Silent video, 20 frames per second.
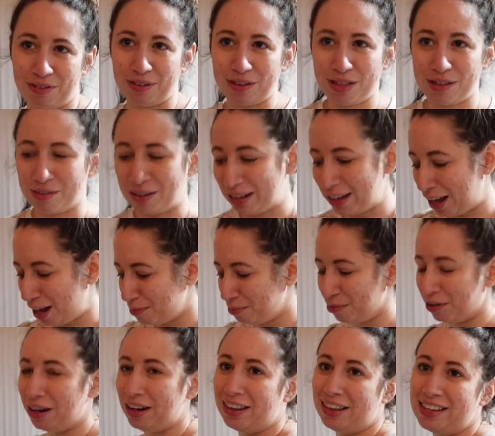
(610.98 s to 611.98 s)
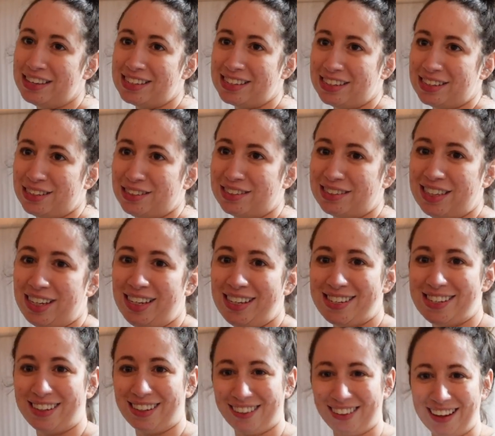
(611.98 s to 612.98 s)
forth this to the library. This is actually really this good. This is
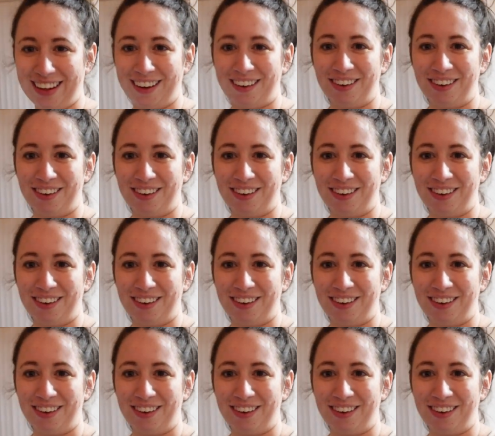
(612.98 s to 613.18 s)
easier than